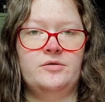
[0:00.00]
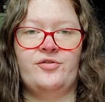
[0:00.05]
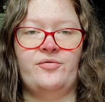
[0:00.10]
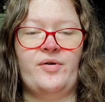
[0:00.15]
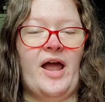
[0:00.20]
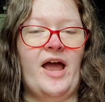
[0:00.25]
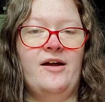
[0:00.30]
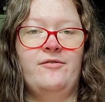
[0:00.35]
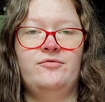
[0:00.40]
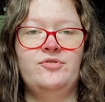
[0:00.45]

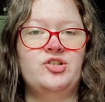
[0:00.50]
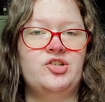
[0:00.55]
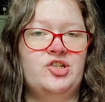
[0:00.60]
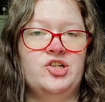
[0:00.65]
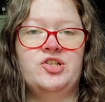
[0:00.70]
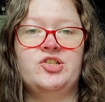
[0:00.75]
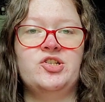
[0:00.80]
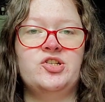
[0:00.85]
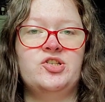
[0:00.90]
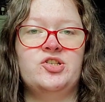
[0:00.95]
Their average
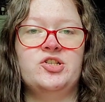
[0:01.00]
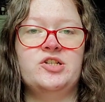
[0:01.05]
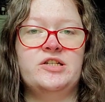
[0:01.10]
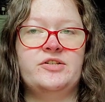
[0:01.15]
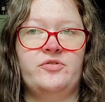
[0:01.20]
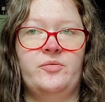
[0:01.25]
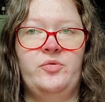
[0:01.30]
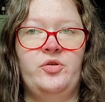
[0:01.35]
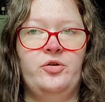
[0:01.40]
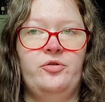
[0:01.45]
distances
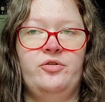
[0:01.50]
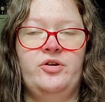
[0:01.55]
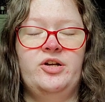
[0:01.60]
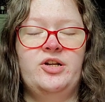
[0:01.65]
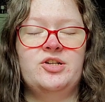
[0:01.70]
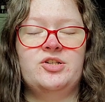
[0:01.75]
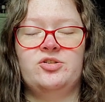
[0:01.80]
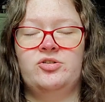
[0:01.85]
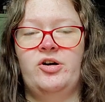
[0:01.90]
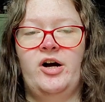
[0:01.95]
from
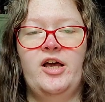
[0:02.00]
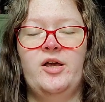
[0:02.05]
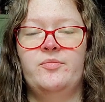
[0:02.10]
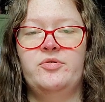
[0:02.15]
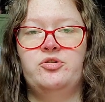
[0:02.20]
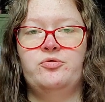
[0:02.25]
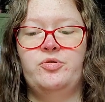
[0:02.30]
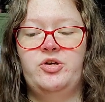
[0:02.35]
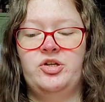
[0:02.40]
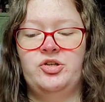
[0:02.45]
Uranus lie
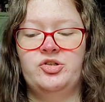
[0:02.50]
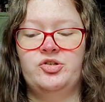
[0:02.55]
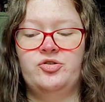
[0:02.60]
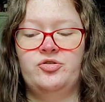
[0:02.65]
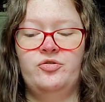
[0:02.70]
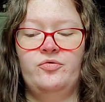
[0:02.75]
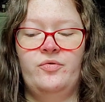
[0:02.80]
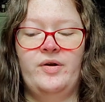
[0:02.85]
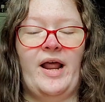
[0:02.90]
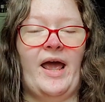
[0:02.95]
between
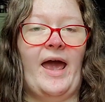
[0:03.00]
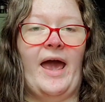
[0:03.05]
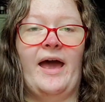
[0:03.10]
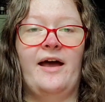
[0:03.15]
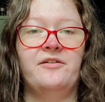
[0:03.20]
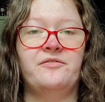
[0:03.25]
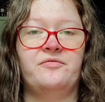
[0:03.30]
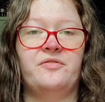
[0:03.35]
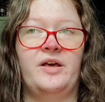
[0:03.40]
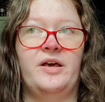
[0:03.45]

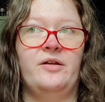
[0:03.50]
2.5